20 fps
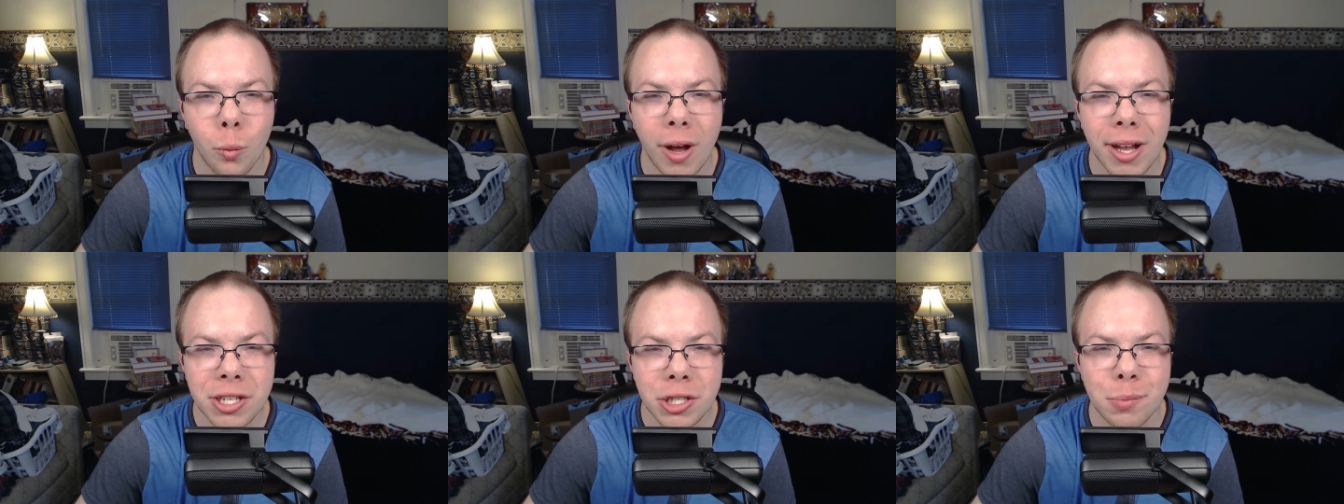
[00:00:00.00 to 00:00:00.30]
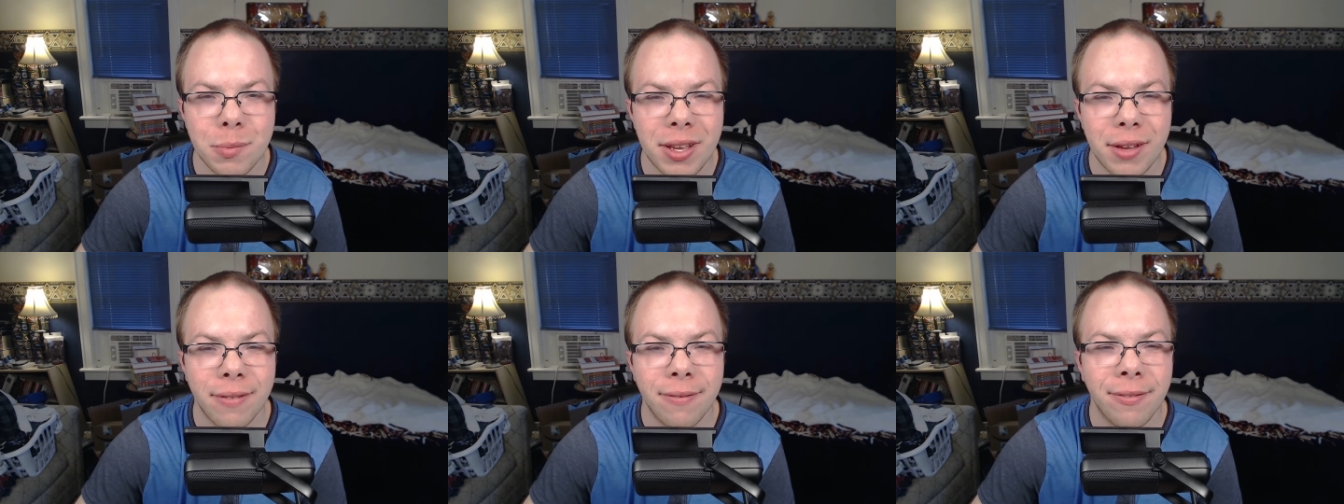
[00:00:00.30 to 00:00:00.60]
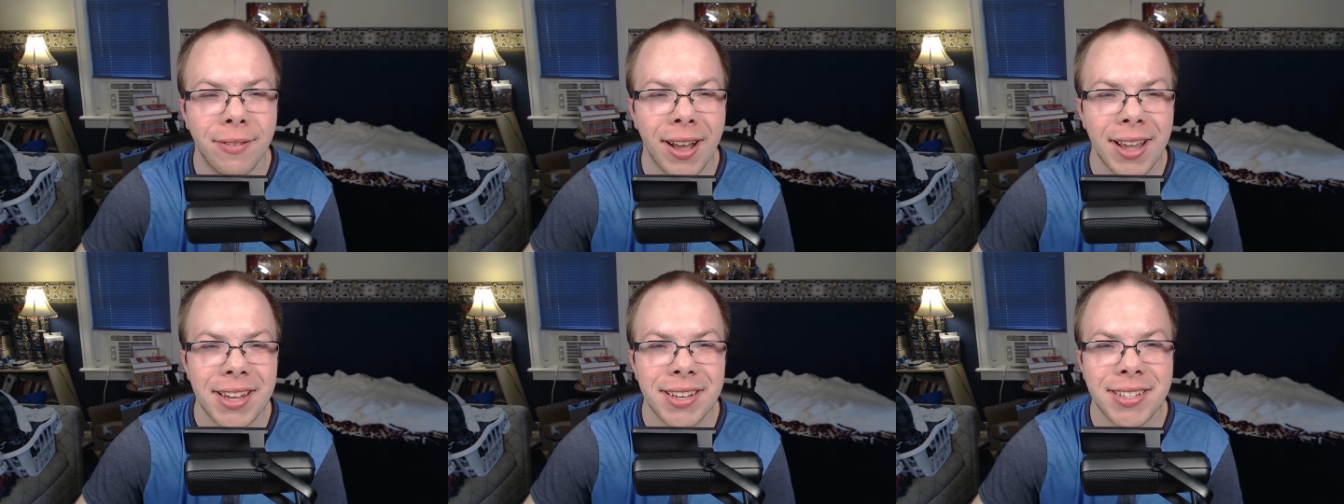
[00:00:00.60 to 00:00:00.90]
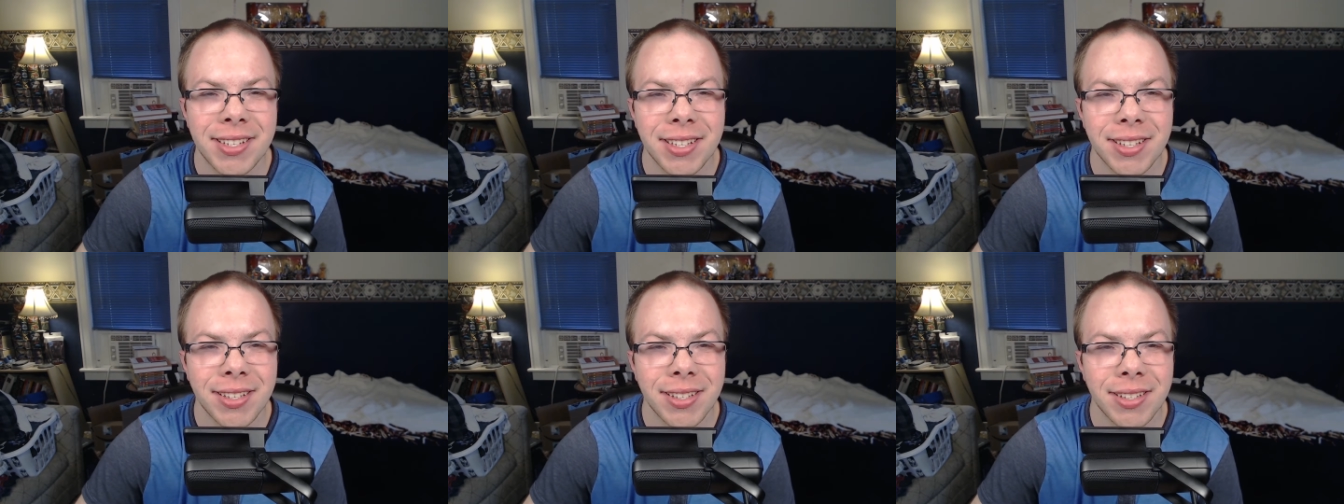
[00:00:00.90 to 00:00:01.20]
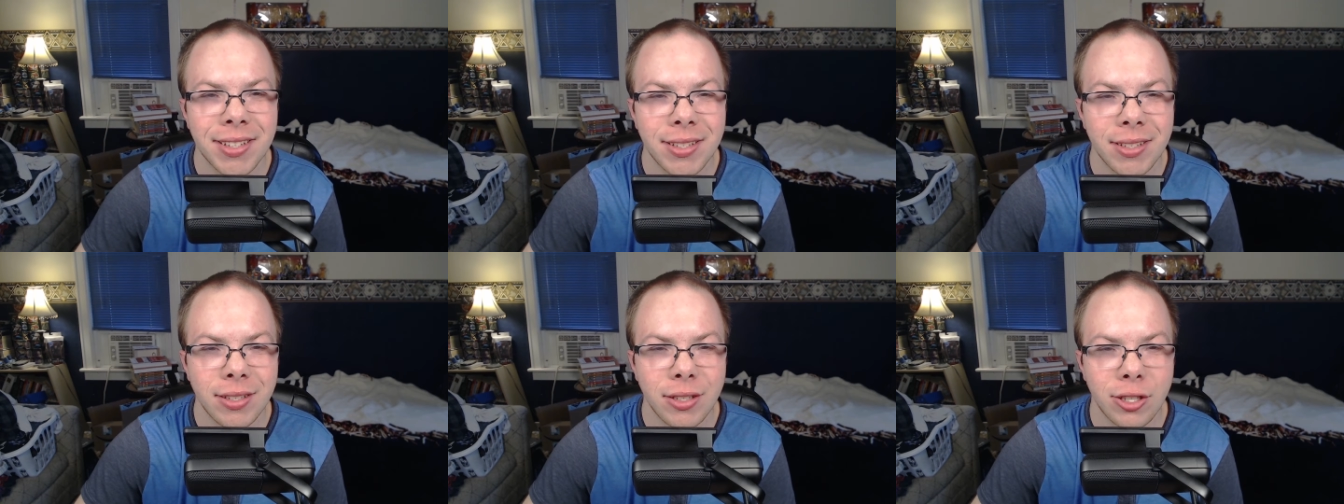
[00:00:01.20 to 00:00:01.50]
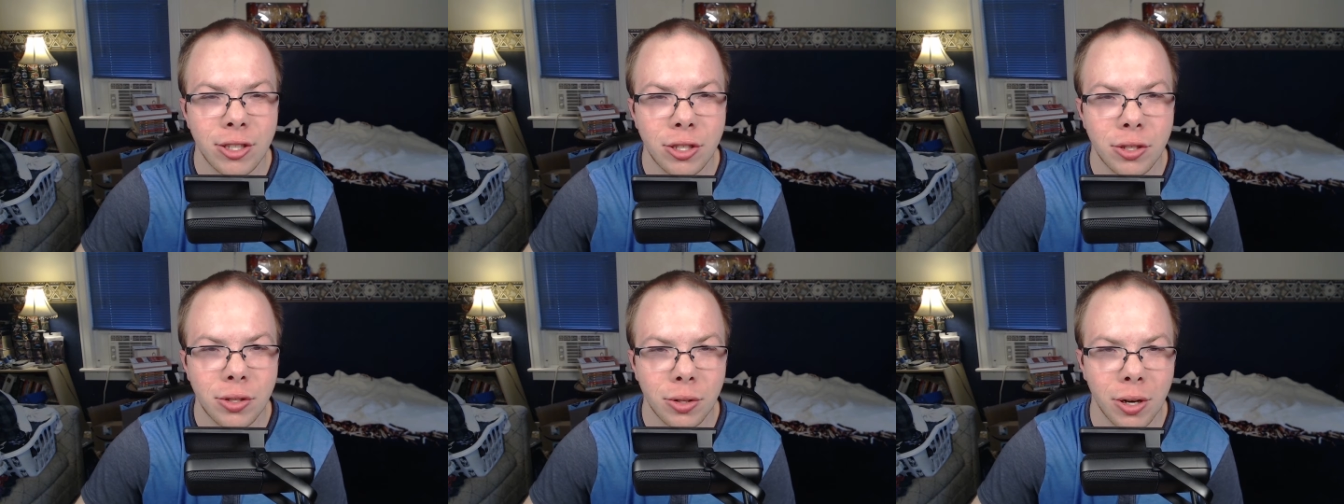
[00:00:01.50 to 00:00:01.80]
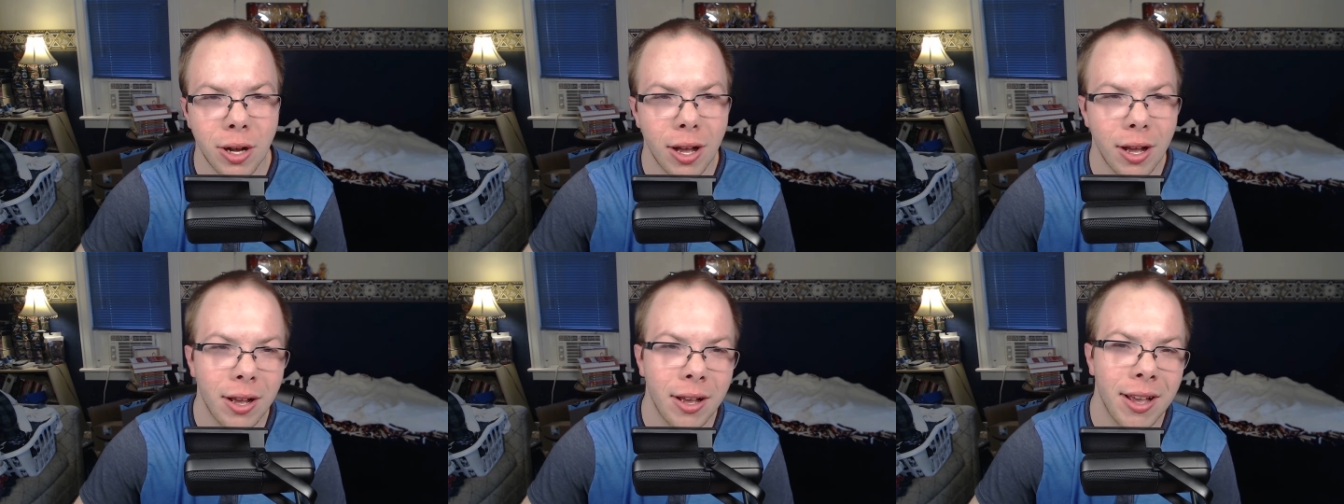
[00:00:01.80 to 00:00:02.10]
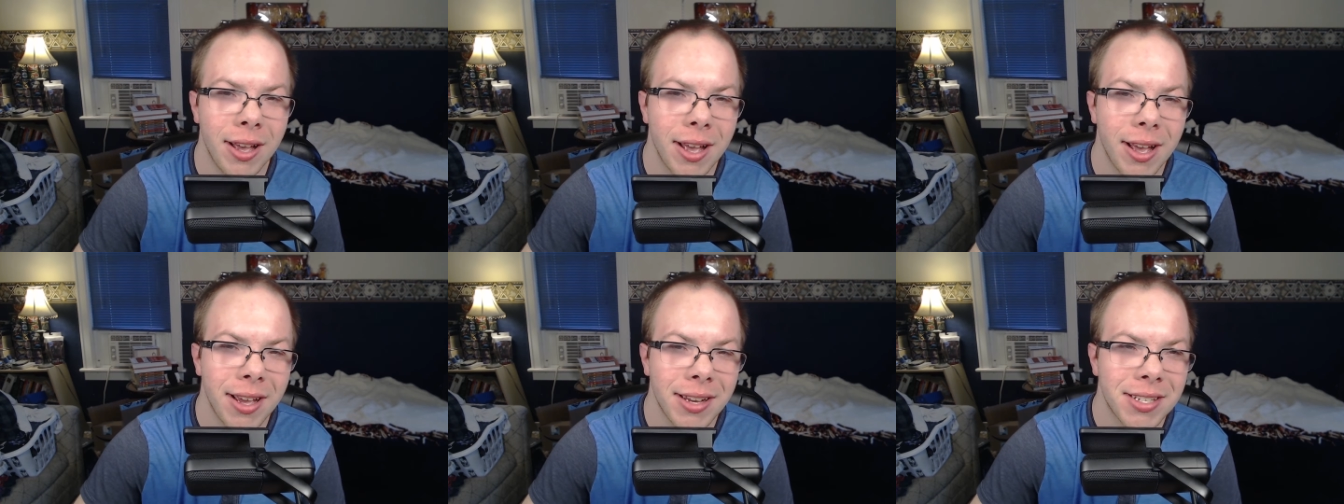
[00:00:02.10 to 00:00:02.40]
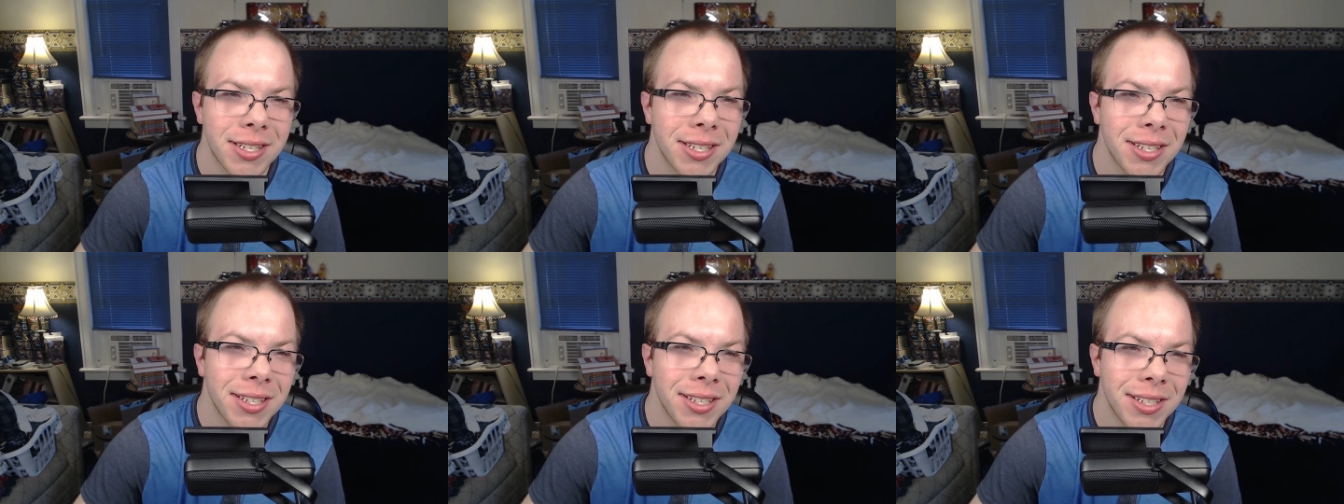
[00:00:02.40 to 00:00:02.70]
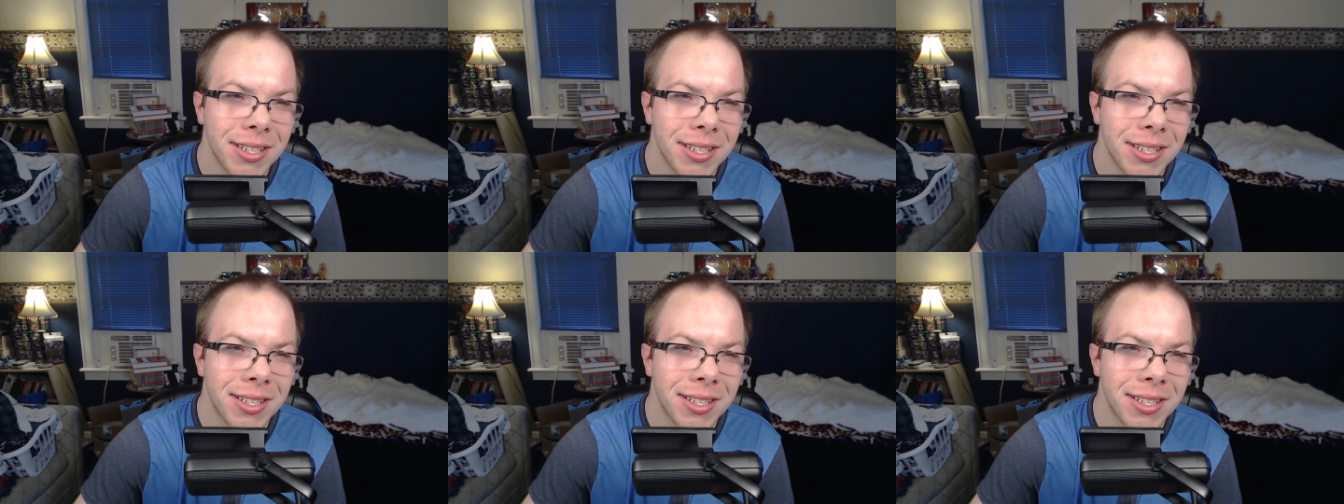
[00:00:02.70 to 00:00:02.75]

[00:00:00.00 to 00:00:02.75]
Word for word: watch me fight. Straw Hat.